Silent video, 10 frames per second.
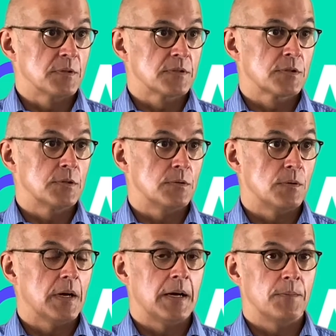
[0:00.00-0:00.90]
to
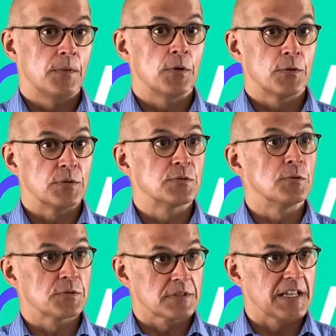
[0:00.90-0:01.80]
other
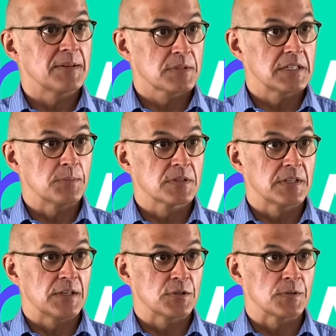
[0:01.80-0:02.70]
resources like
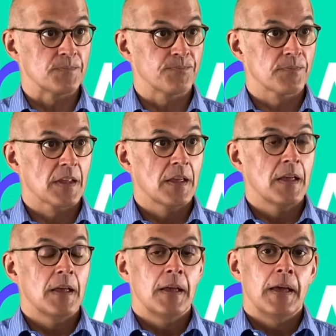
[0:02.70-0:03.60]
SleepStation.
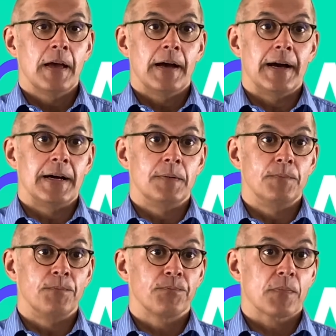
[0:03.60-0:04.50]

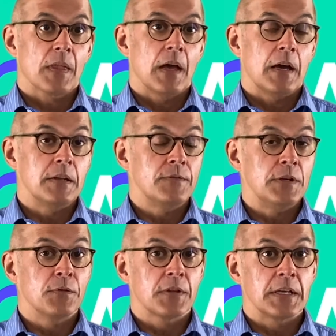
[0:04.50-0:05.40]
And if
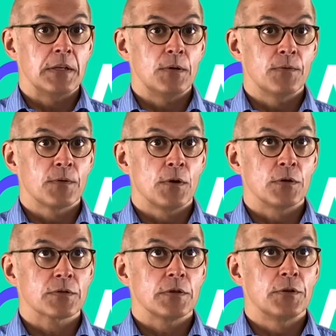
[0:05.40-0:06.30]
you think you've
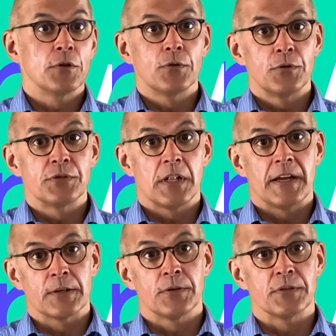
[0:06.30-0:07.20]
got another
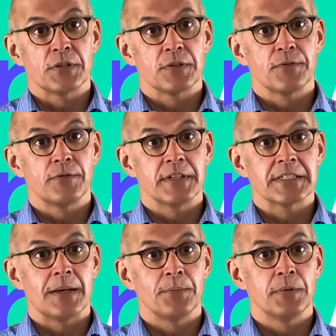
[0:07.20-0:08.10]
underlying condition, for
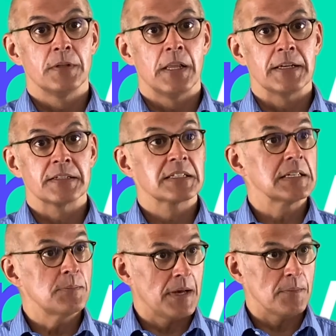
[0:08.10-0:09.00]
example, like
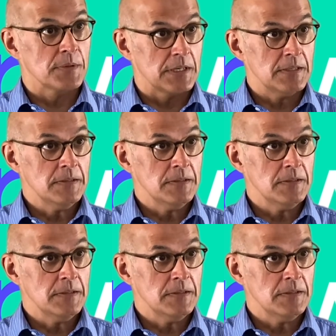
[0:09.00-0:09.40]
sleep apnea,